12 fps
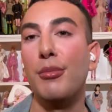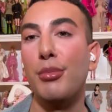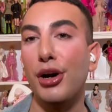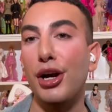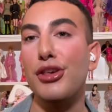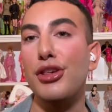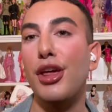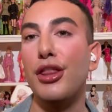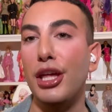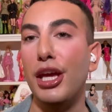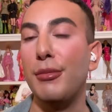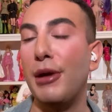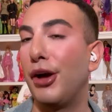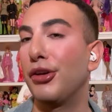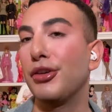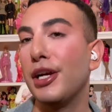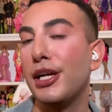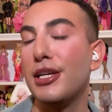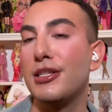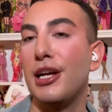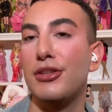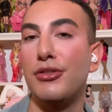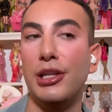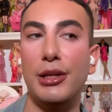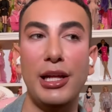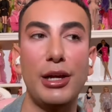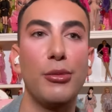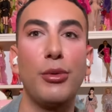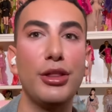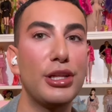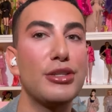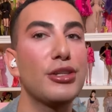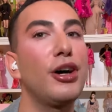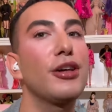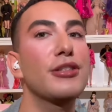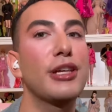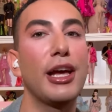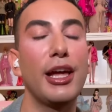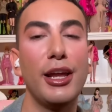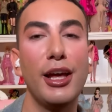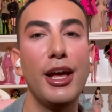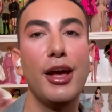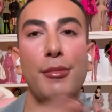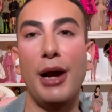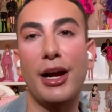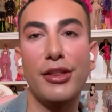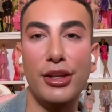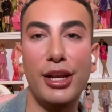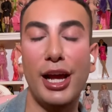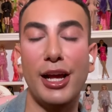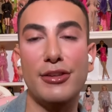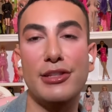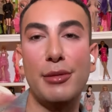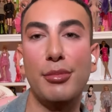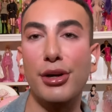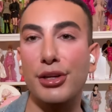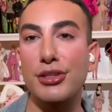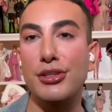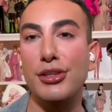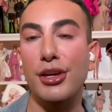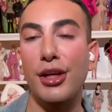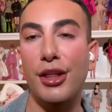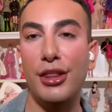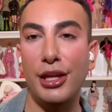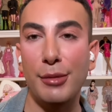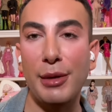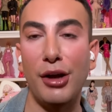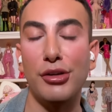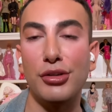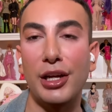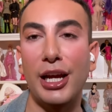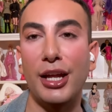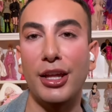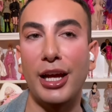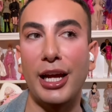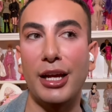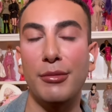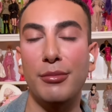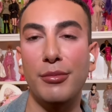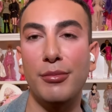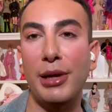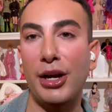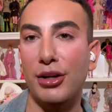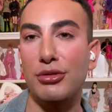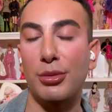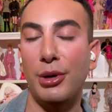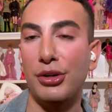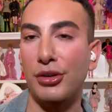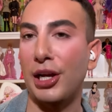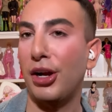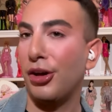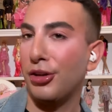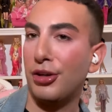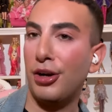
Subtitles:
Push the boundary, because that's really like what these dolls did back in the day, is they pushed the boundary, and like parents were wondering, oh,